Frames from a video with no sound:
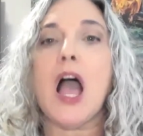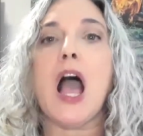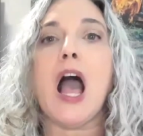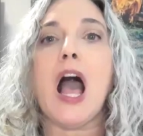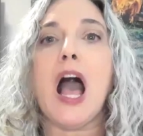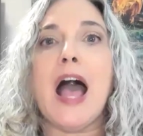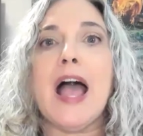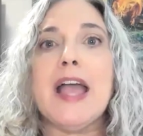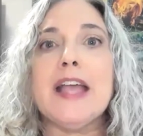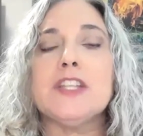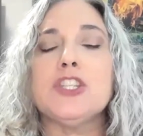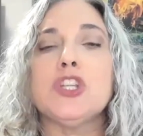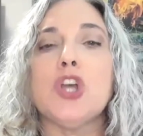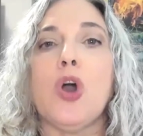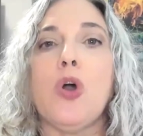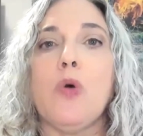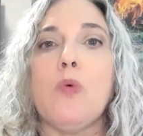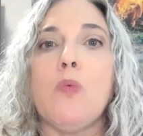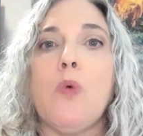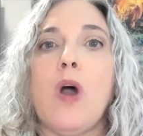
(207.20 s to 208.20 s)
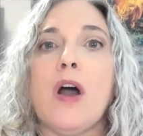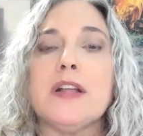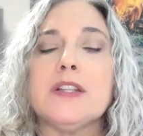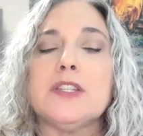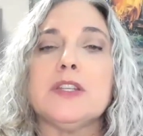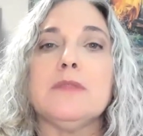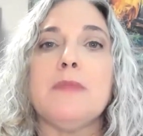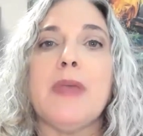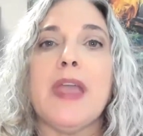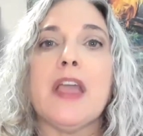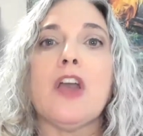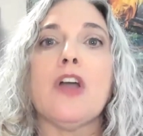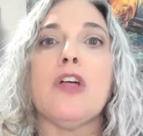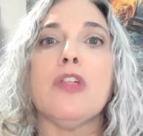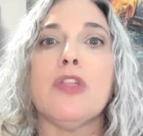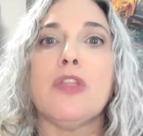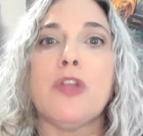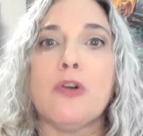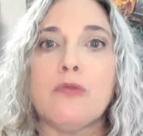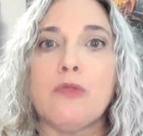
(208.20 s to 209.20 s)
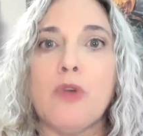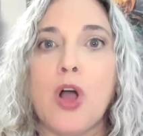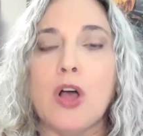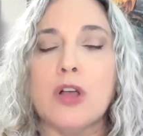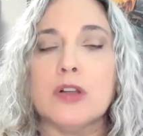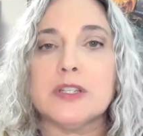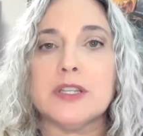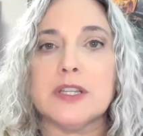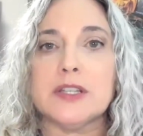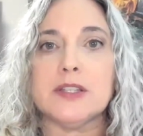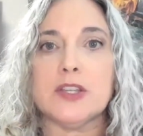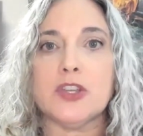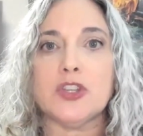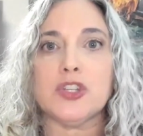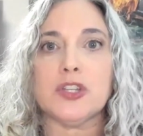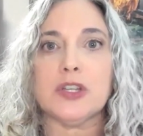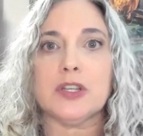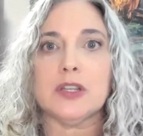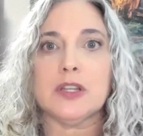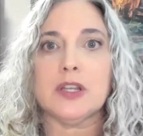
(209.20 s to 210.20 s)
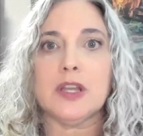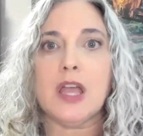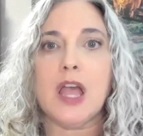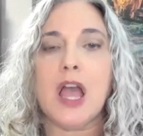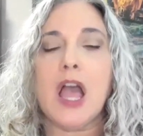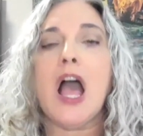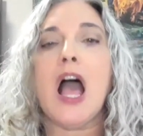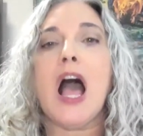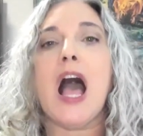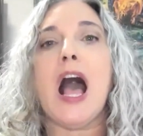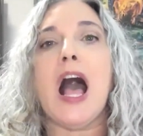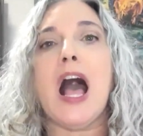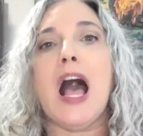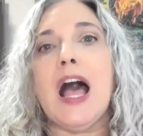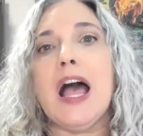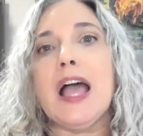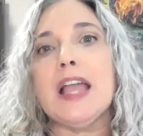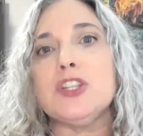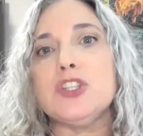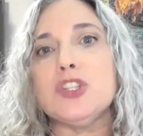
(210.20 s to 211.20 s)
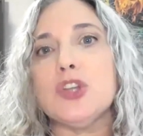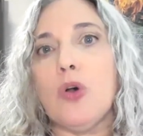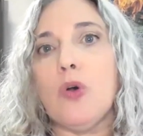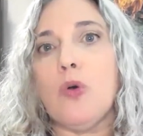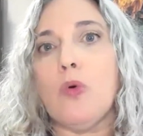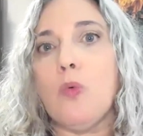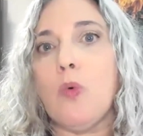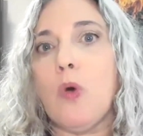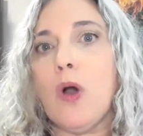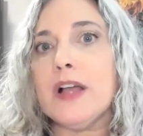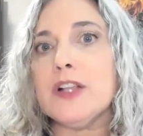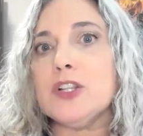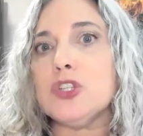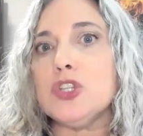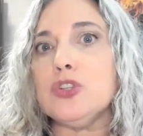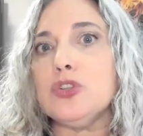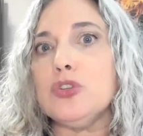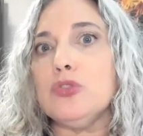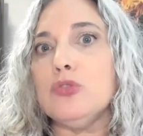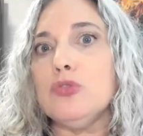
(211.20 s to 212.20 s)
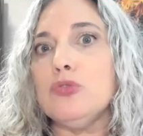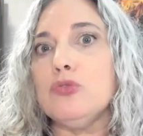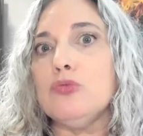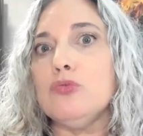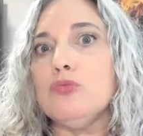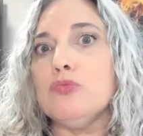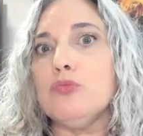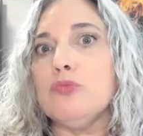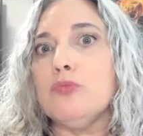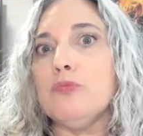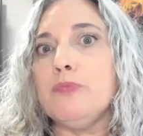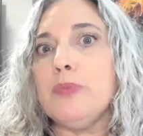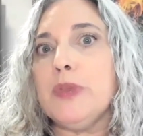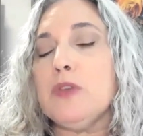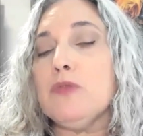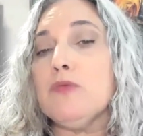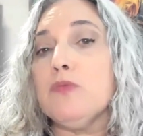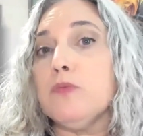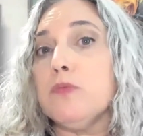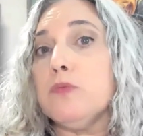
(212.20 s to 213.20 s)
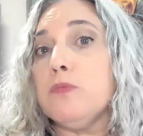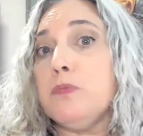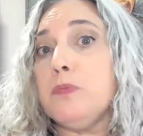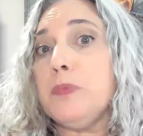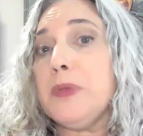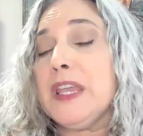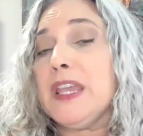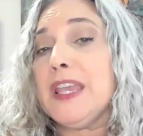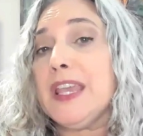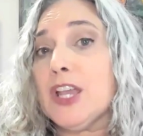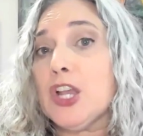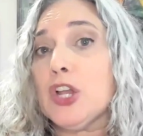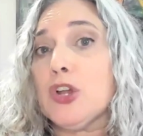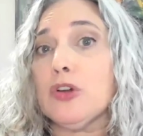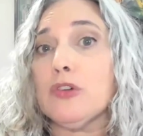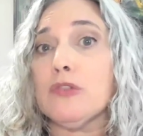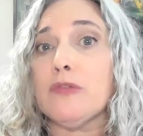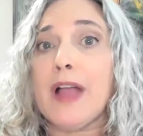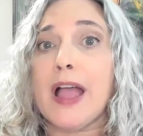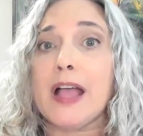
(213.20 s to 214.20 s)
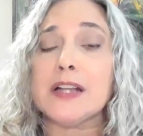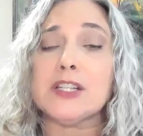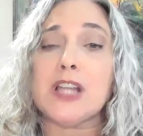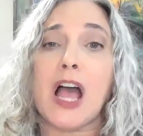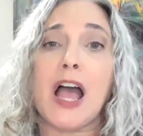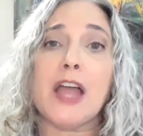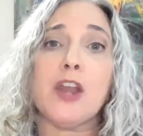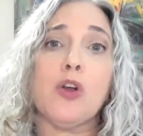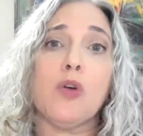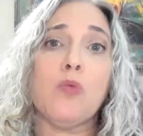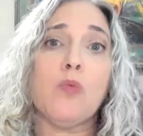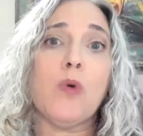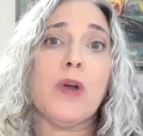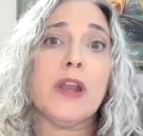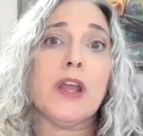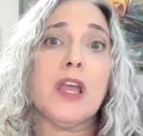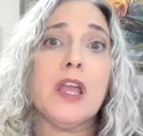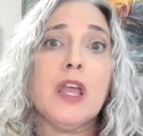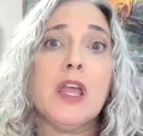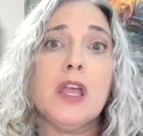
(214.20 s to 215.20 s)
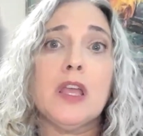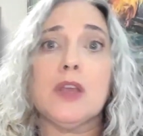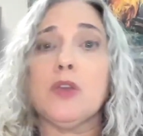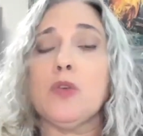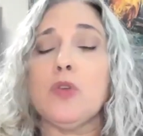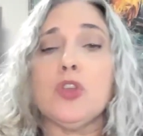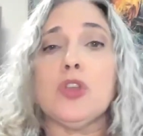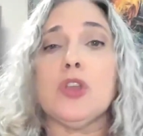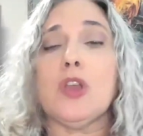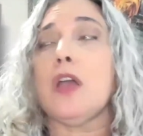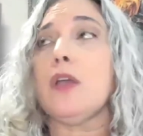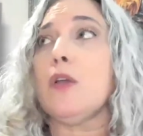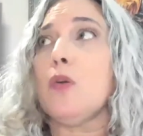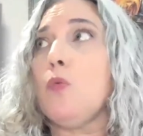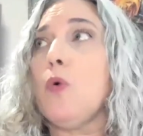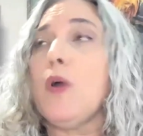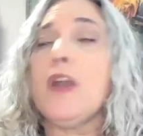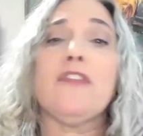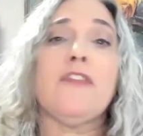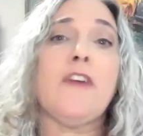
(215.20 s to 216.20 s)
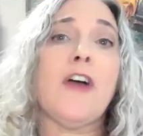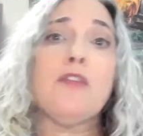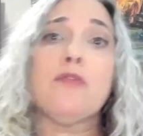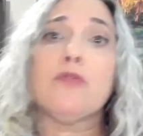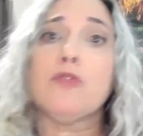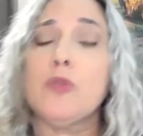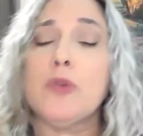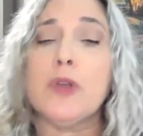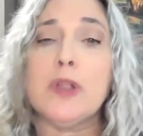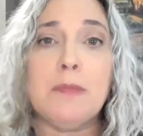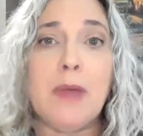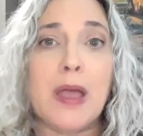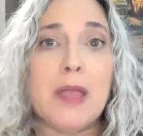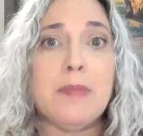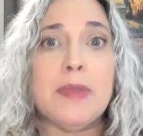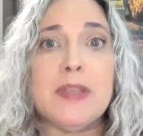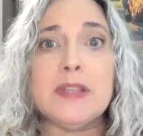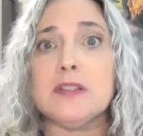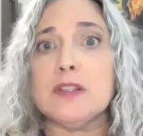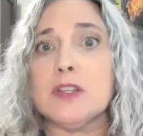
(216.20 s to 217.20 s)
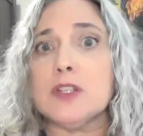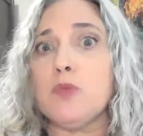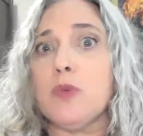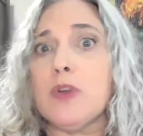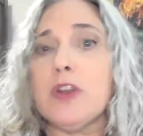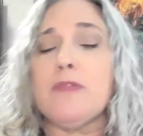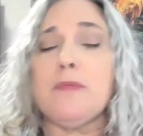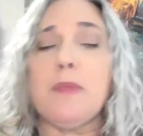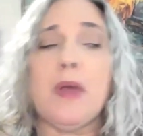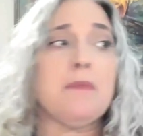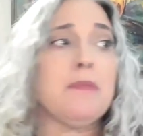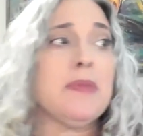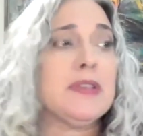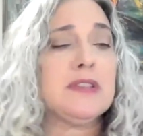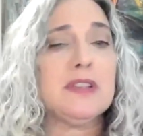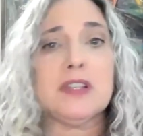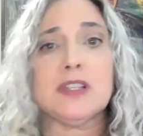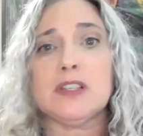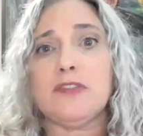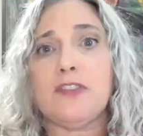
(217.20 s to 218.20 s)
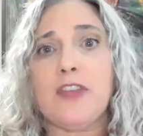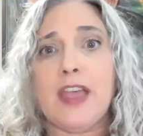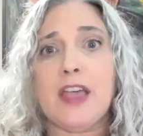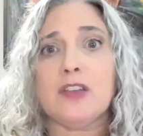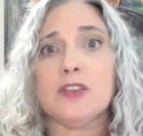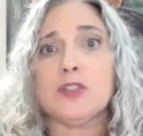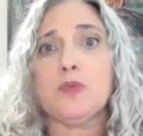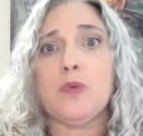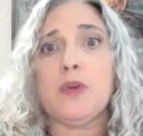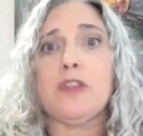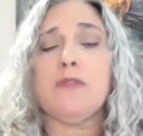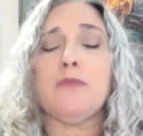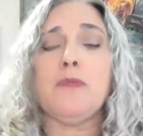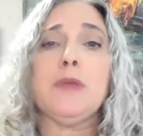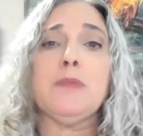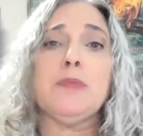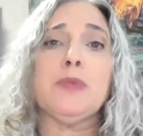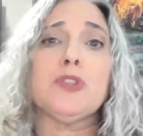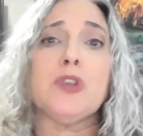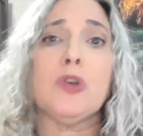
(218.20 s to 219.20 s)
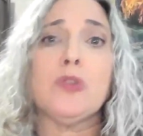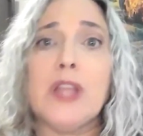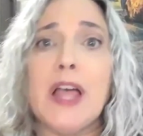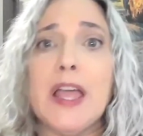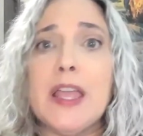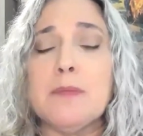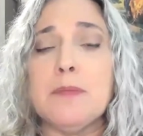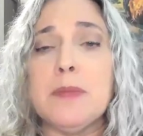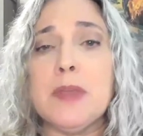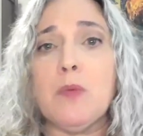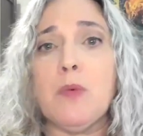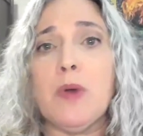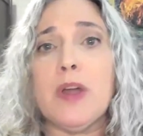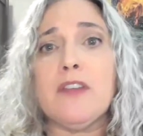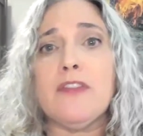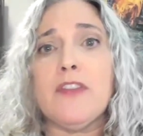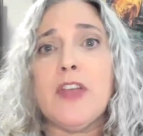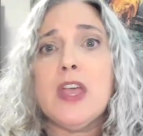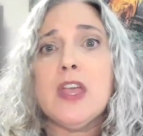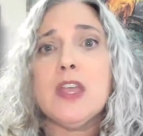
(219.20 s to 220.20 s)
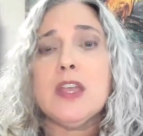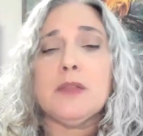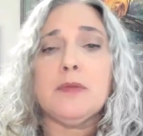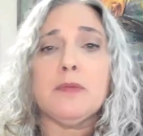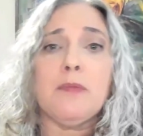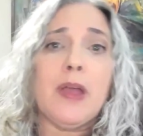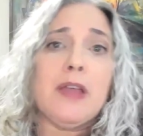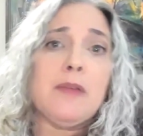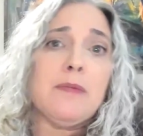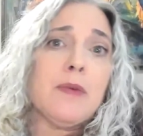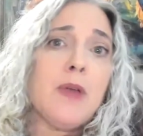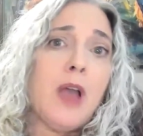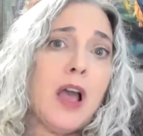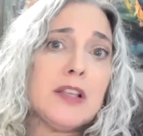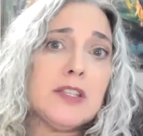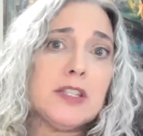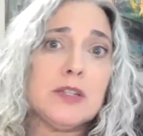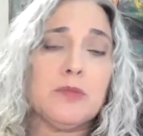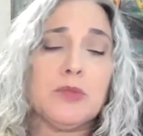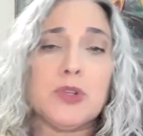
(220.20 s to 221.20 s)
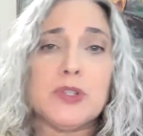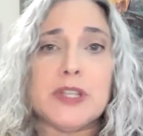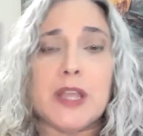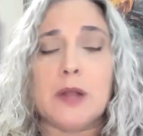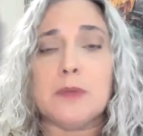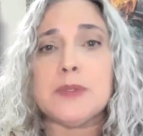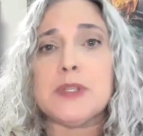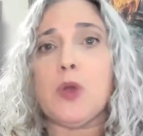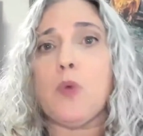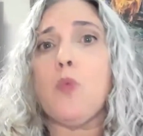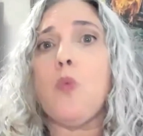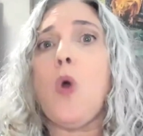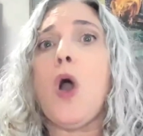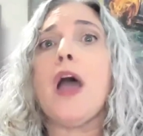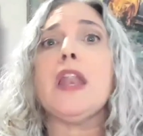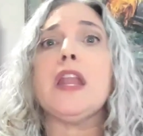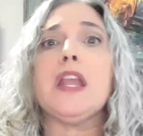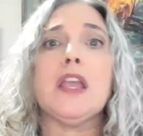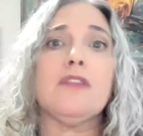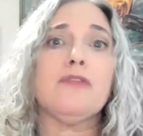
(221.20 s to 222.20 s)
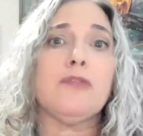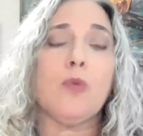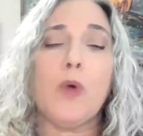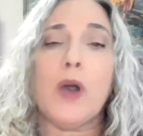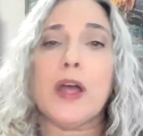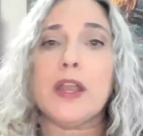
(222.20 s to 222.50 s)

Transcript: I don't want to make the wrong decision. I don't want to be incorrect. I don't want to, what if I ruin my business? What if my business fails? What if people don't like me? What if my customers get upset? What if?